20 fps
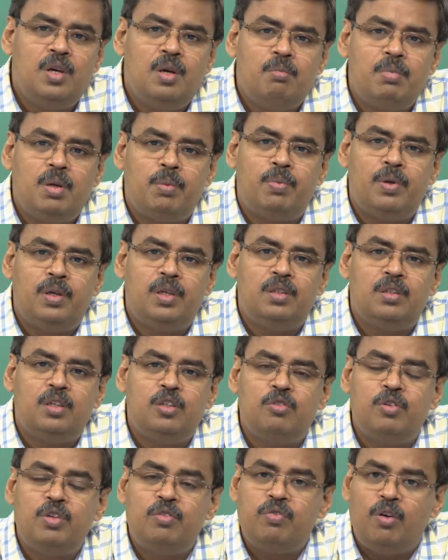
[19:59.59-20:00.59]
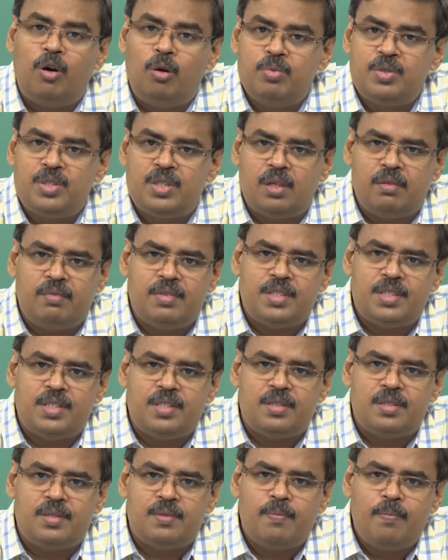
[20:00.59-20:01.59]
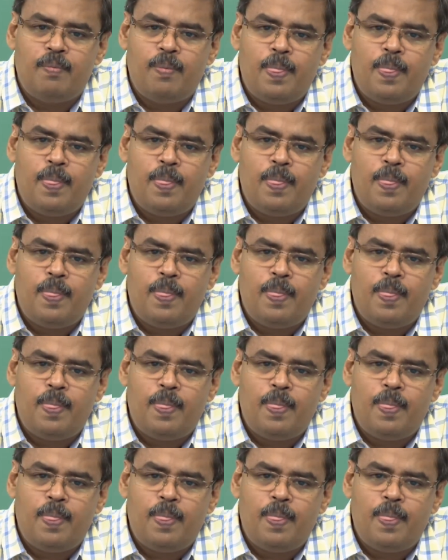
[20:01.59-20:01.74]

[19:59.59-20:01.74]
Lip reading: people in the uniformed services.